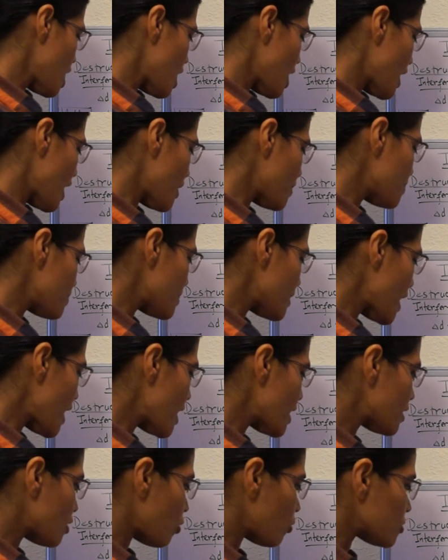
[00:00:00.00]
and
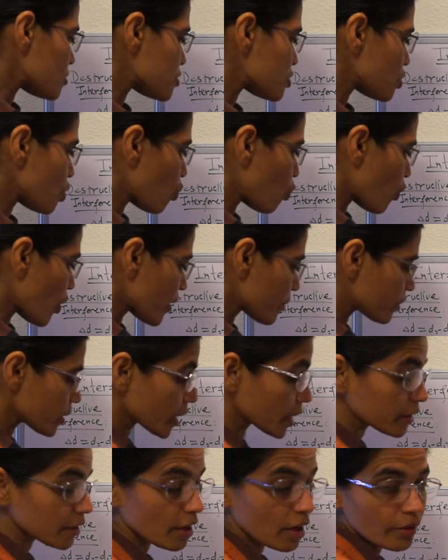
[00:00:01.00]
then also the
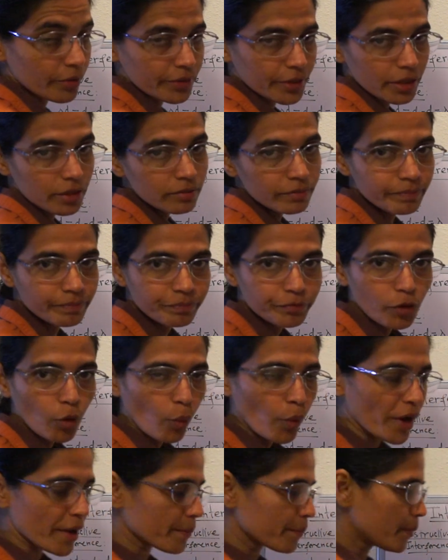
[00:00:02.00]
wavelength of the
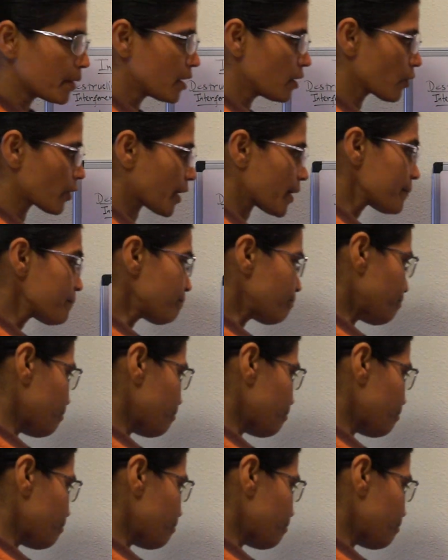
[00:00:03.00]
wave. Okay,